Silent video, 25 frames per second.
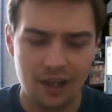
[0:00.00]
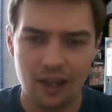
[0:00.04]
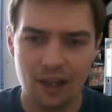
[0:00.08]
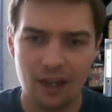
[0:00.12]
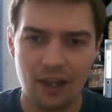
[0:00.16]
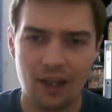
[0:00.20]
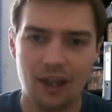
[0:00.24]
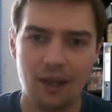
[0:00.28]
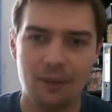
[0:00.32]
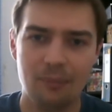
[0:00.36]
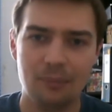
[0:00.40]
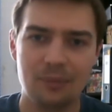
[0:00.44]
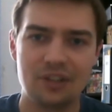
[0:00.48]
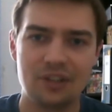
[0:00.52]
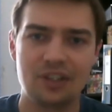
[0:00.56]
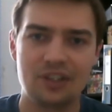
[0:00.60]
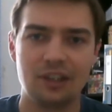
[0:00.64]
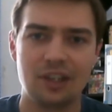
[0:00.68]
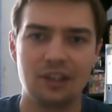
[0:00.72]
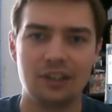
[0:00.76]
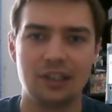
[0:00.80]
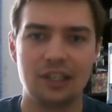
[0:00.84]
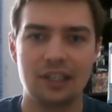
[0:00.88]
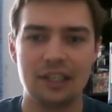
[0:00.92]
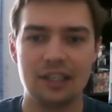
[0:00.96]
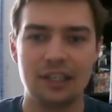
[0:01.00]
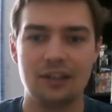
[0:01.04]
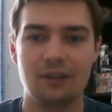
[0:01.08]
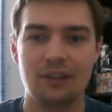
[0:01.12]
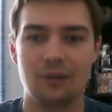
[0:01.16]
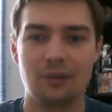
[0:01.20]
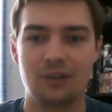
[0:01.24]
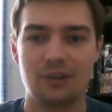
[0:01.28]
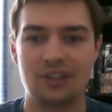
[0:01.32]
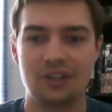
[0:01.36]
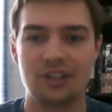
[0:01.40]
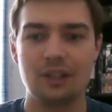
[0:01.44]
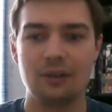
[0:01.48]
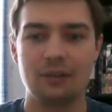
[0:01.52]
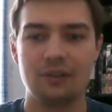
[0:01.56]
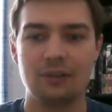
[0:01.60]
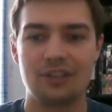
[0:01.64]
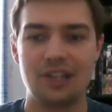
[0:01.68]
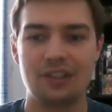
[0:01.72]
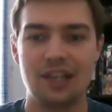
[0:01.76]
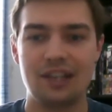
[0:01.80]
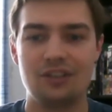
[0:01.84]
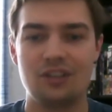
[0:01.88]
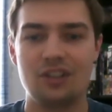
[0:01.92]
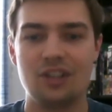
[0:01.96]
But certainly there are skills
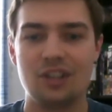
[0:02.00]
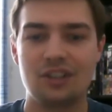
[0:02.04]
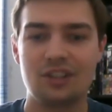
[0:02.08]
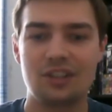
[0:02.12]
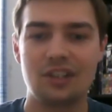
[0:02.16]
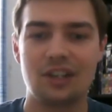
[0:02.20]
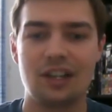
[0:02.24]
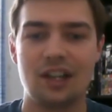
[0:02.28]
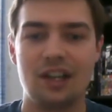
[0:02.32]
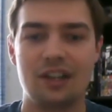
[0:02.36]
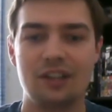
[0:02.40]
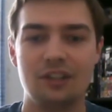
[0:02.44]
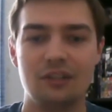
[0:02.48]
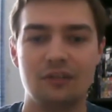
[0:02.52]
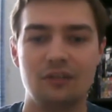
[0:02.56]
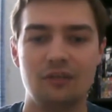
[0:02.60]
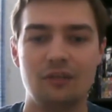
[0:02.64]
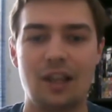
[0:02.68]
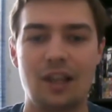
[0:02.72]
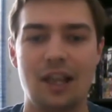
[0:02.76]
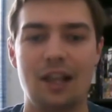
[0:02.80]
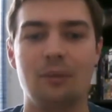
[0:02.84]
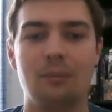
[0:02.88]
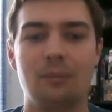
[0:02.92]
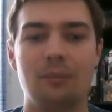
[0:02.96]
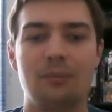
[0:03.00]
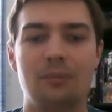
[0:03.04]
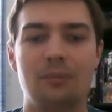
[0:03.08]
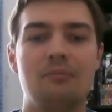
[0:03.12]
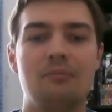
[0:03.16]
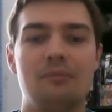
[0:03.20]
there just to kind of help